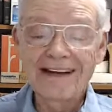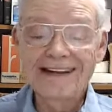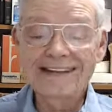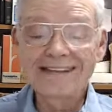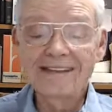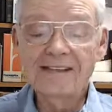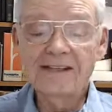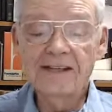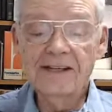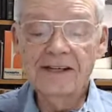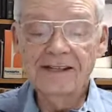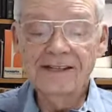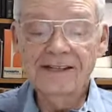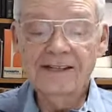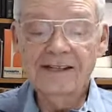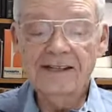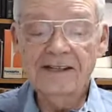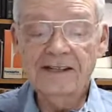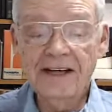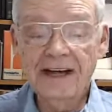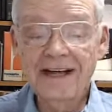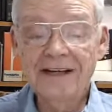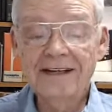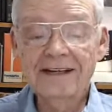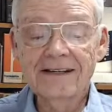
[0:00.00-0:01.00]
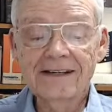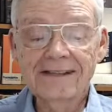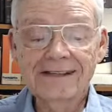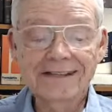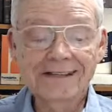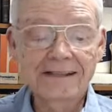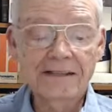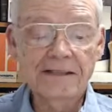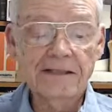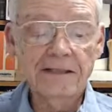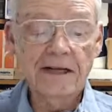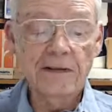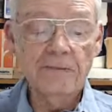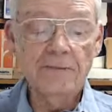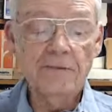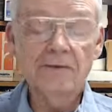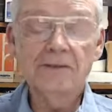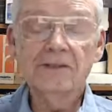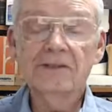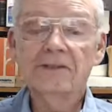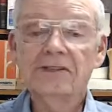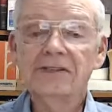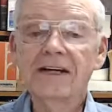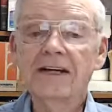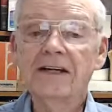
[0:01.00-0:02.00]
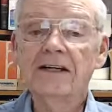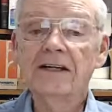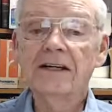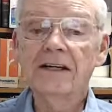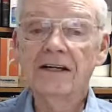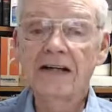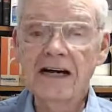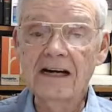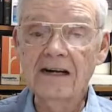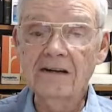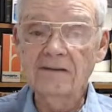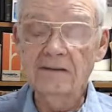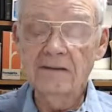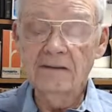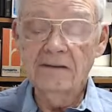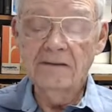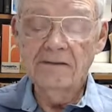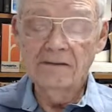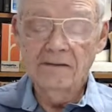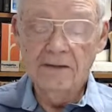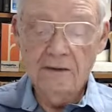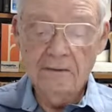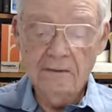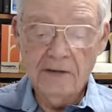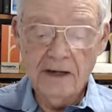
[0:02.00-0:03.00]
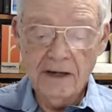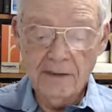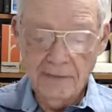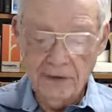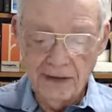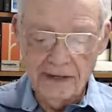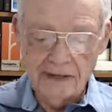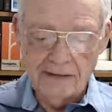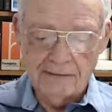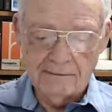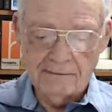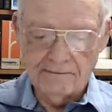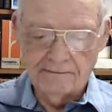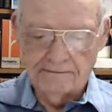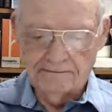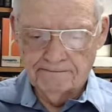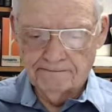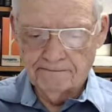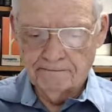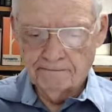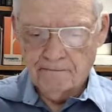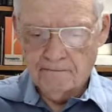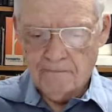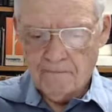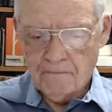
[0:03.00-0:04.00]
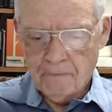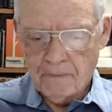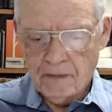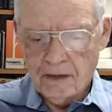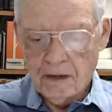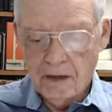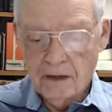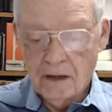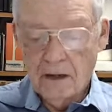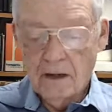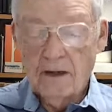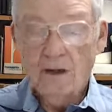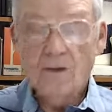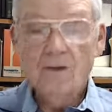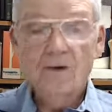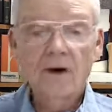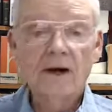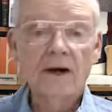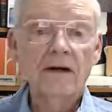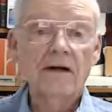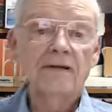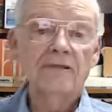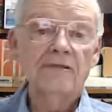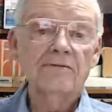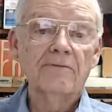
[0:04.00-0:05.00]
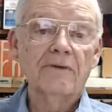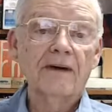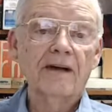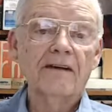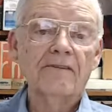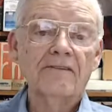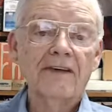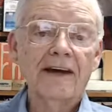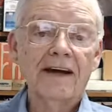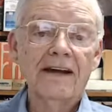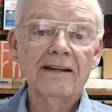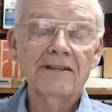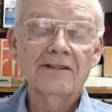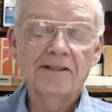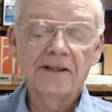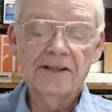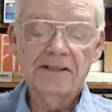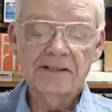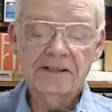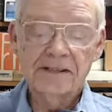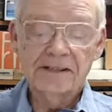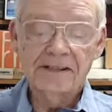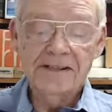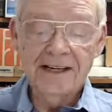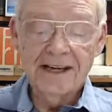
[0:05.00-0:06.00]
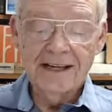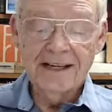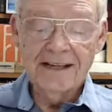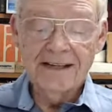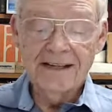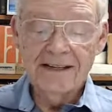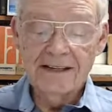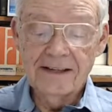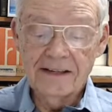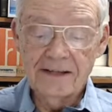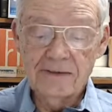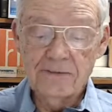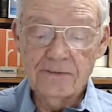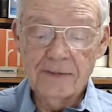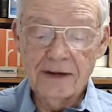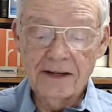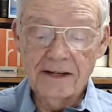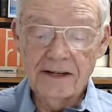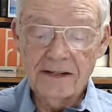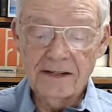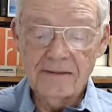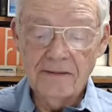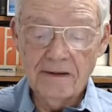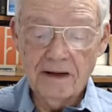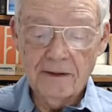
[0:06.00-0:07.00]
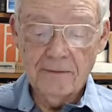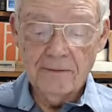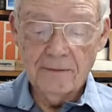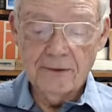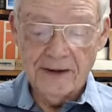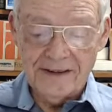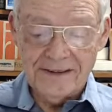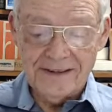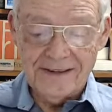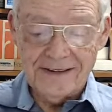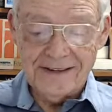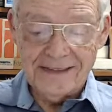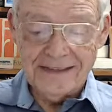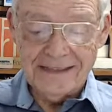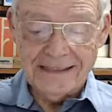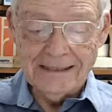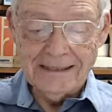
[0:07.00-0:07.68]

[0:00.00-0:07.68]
that Jesus and his disciples started out from Capernaum, where, as a matter of fact, Jesus had his base of operations.